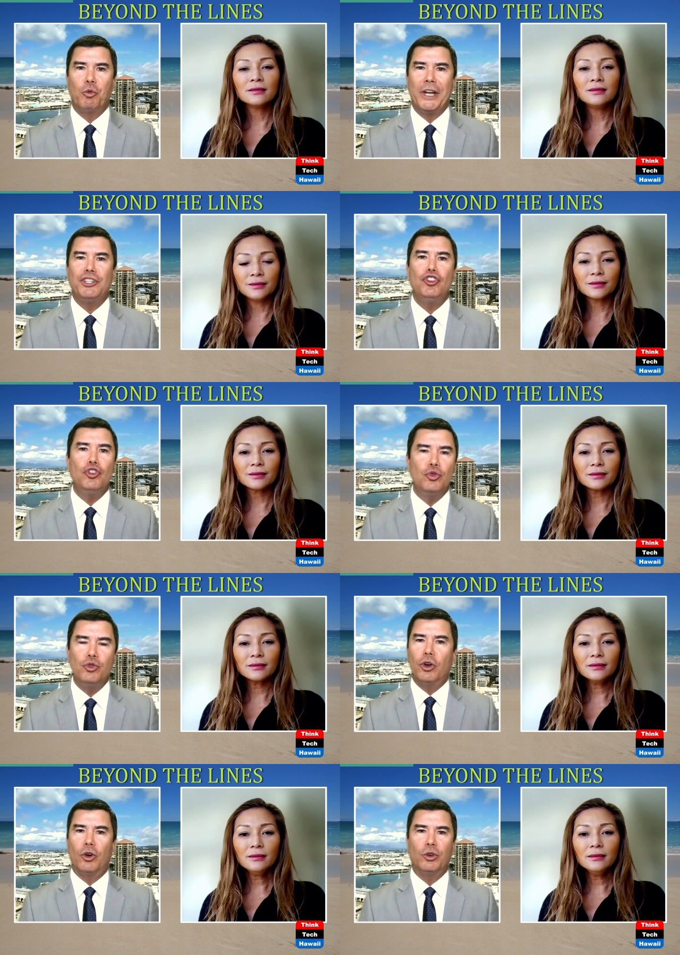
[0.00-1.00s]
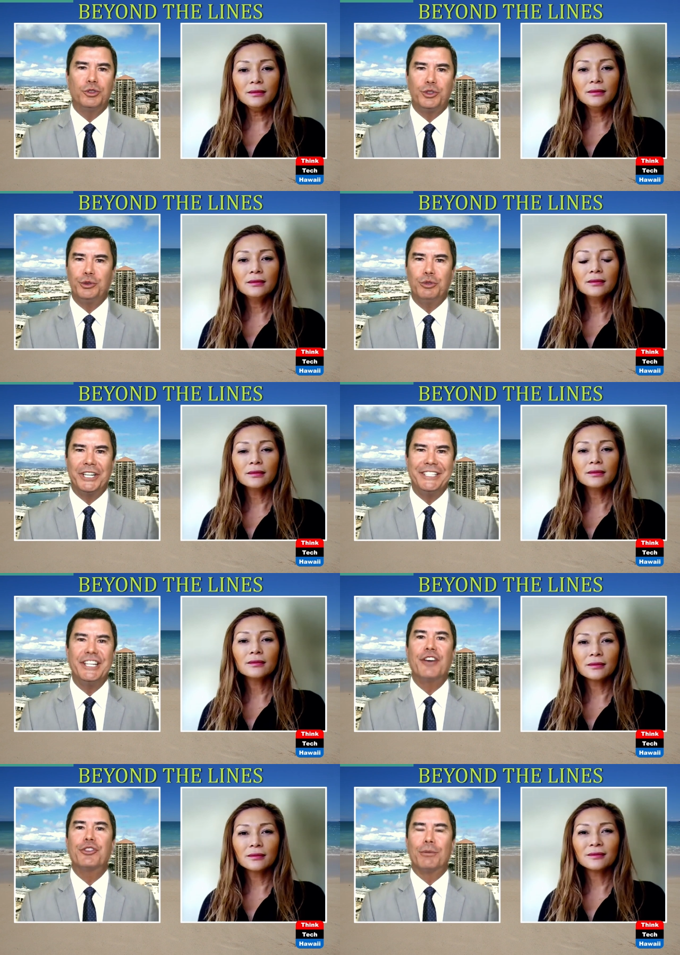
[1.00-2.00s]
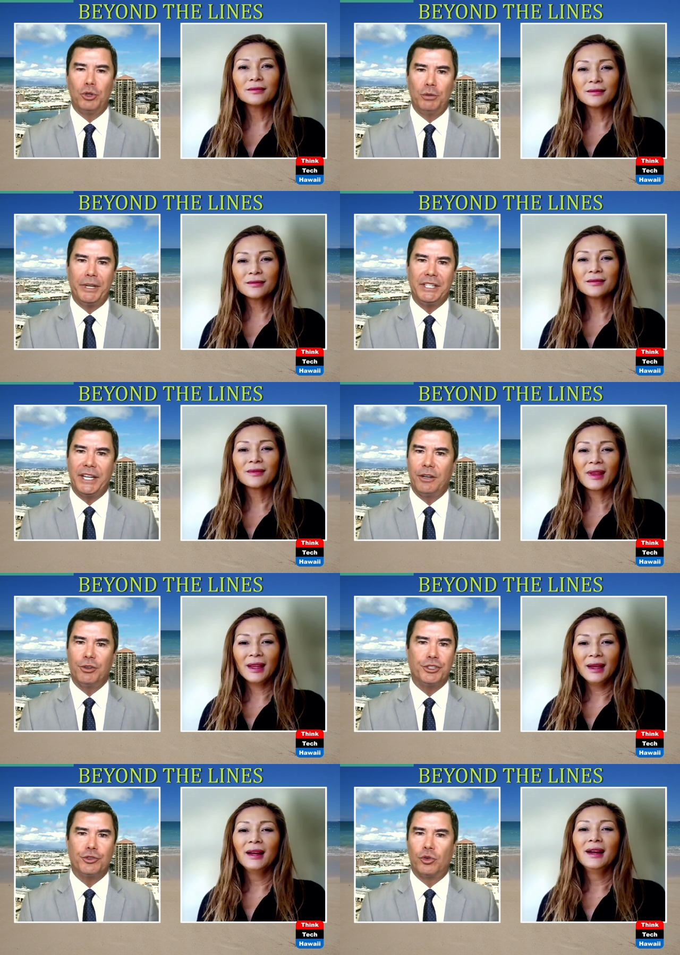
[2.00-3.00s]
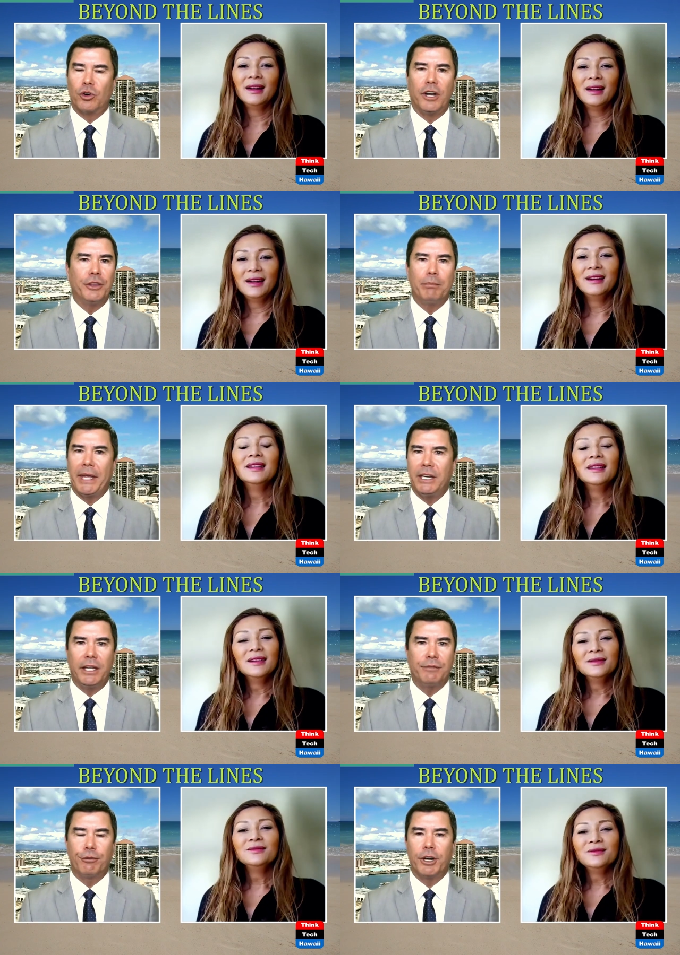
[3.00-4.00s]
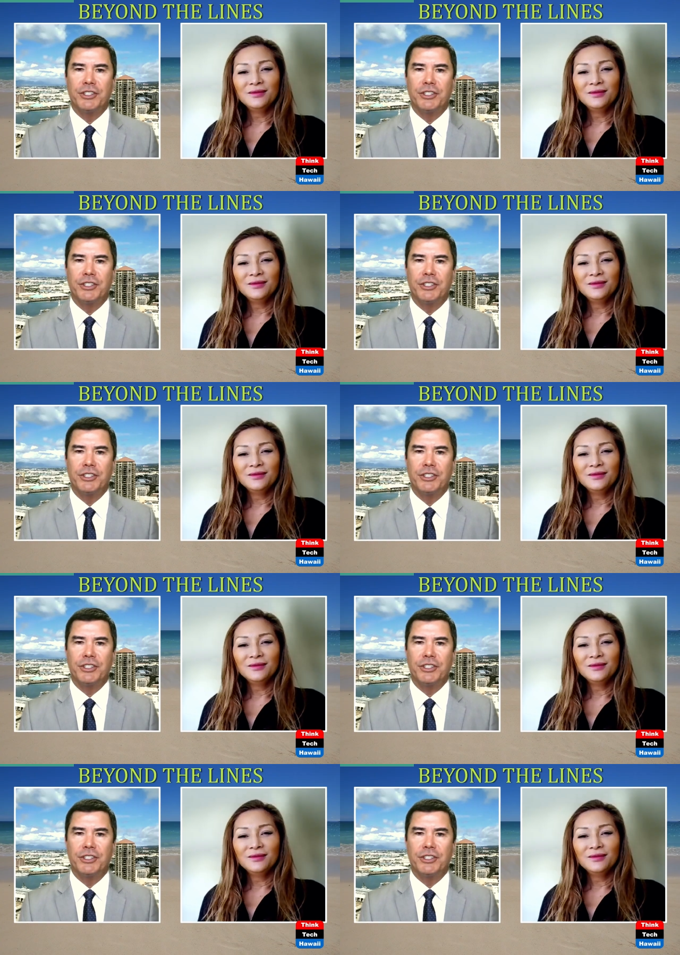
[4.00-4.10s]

Speaker 1: when you go to another Bloomingdale's store on the mainland, for